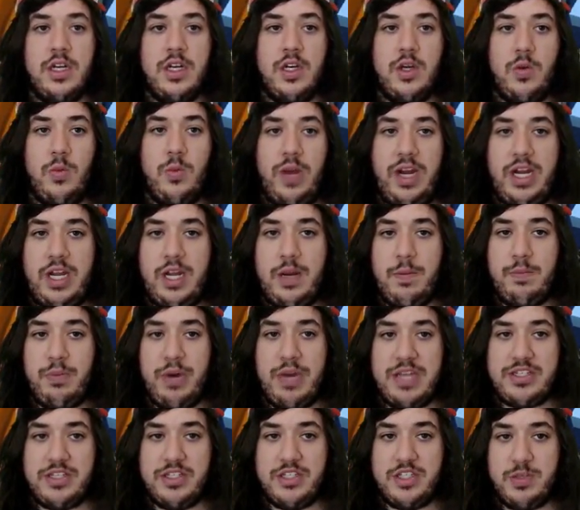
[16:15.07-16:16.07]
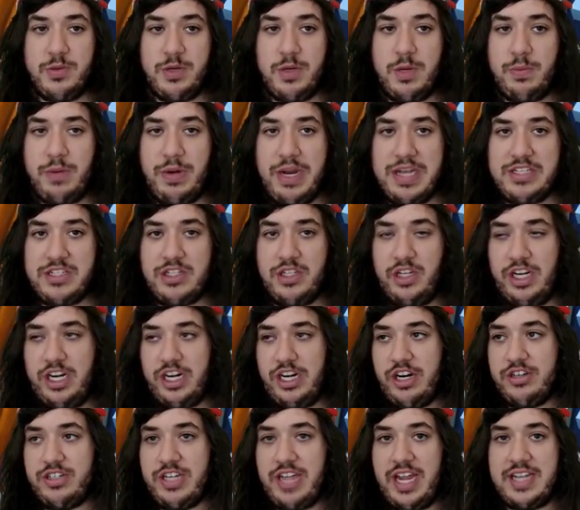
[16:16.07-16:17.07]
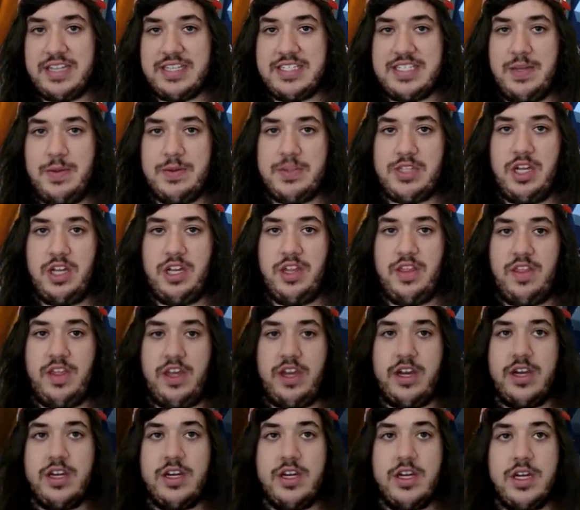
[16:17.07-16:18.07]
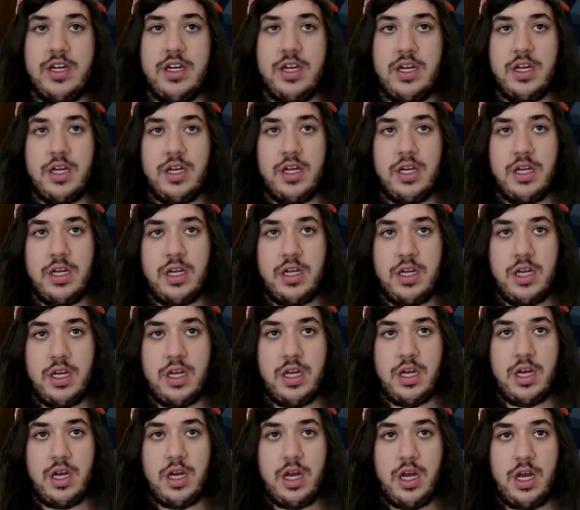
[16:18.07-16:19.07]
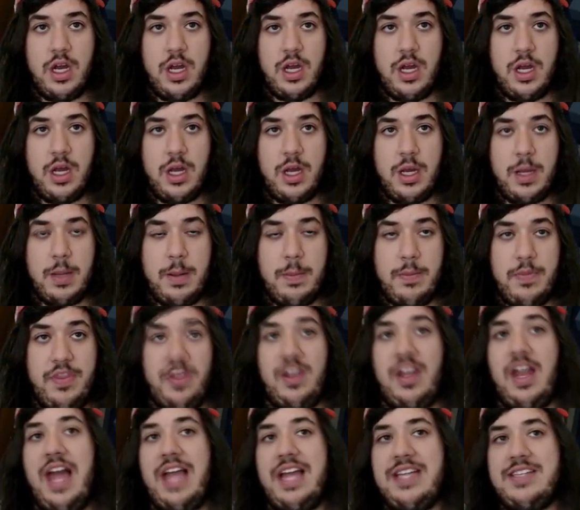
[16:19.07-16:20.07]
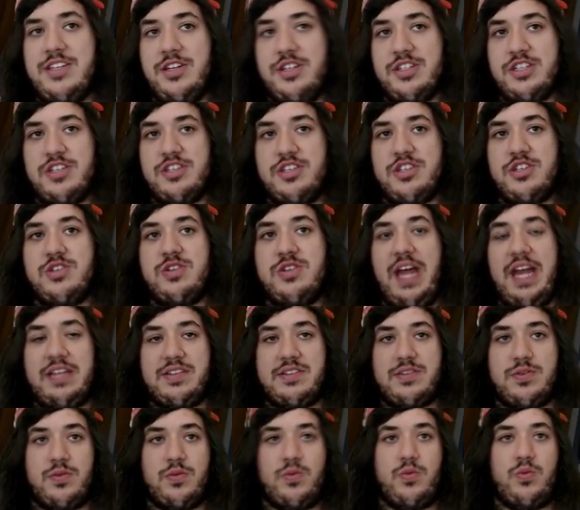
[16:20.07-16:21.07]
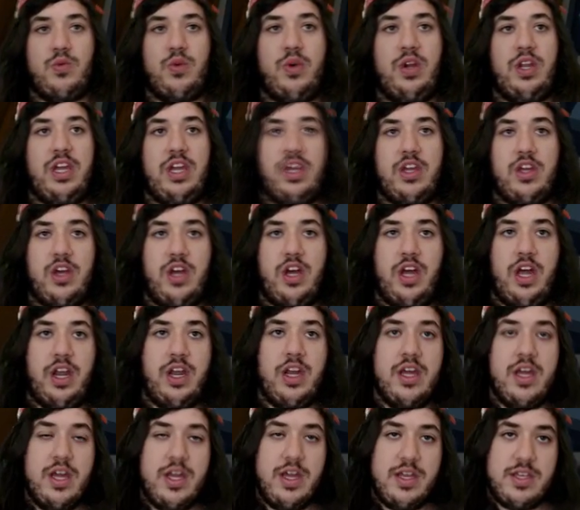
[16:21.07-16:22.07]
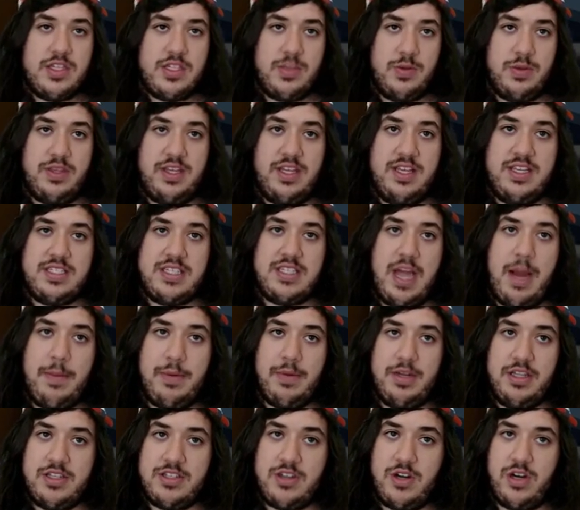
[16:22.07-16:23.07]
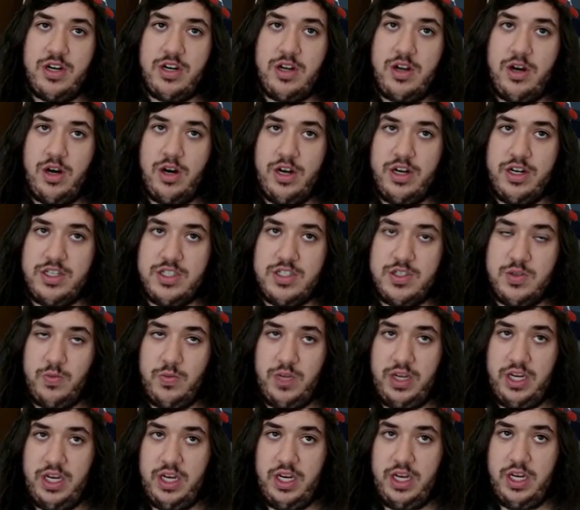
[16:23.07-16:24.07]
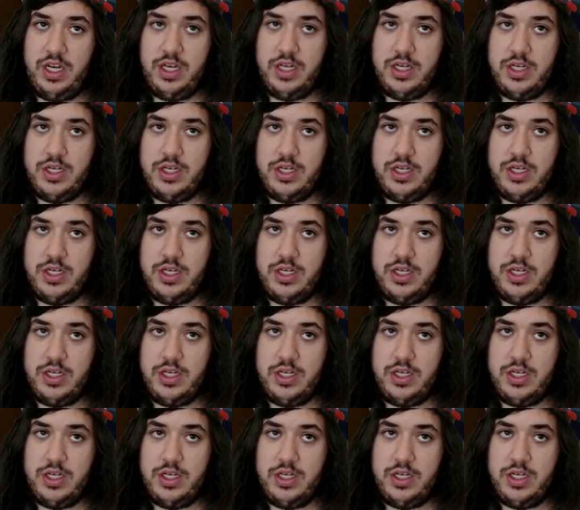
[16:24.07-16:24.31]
We get a Compressor. So we're going to Compressor, look at our deck, and see what's all in there. The Lysandre's in, so that's really good. So with this, I'm going to discard cards we